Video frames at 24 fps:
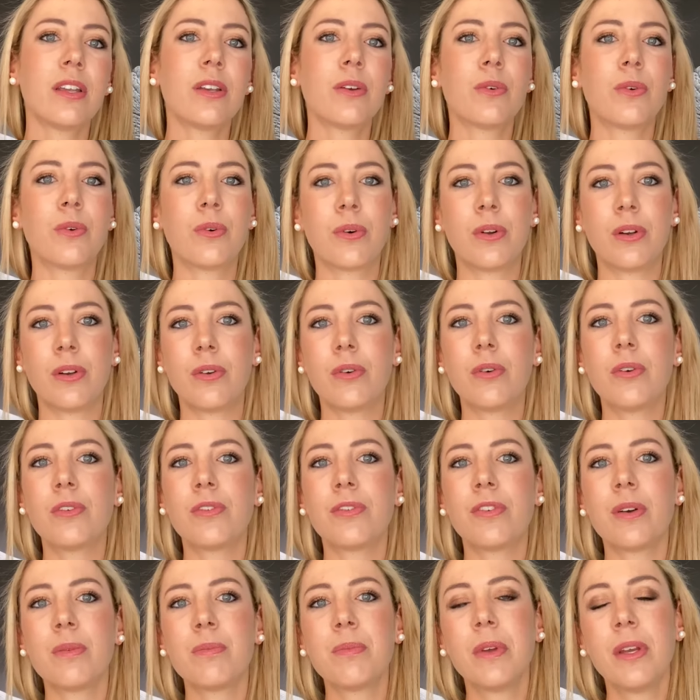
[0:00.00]
or a law
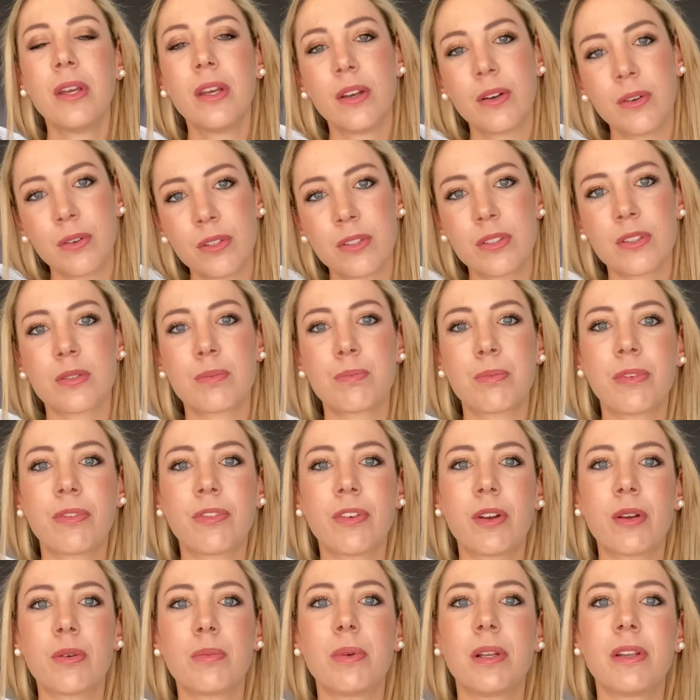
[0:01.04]
firm, which is
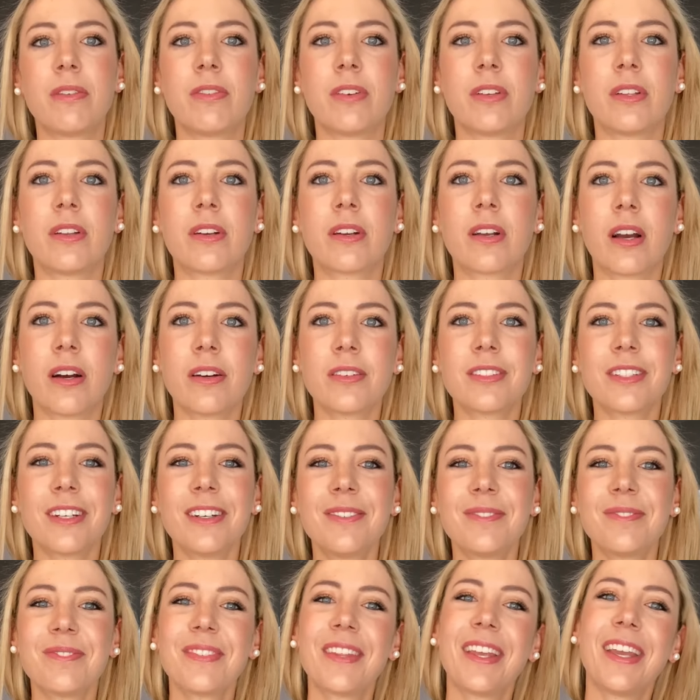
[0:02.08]
preferably Weder
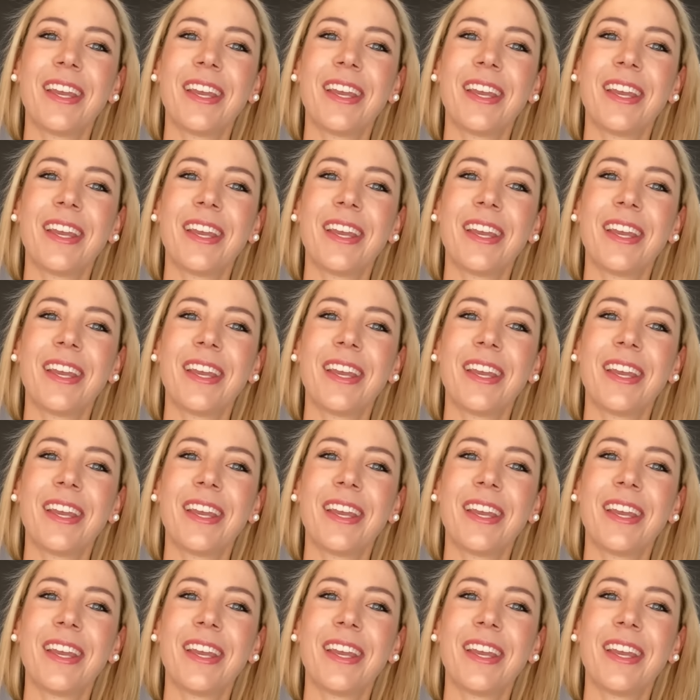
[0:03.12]
Kauta.